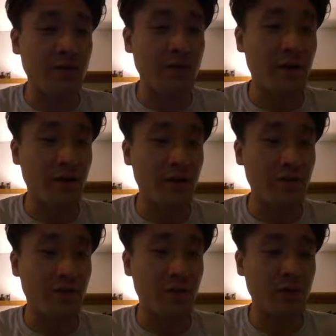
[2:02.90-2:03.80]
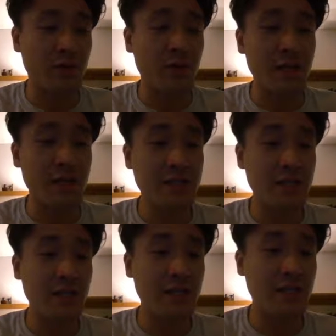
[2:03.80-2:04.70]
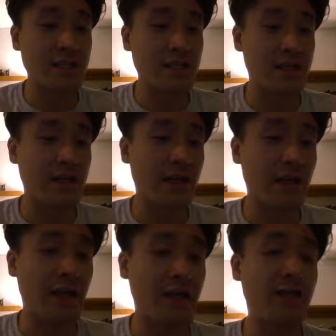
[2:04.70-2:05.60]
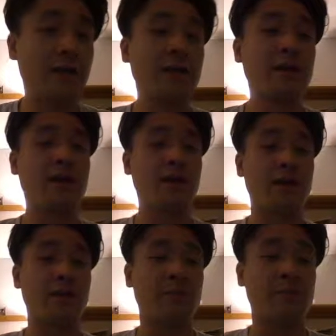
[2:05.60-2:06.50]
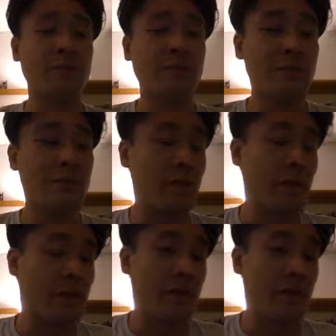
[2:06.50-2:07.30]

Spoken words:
miraculous, so we can immediately see that this is the headline um, that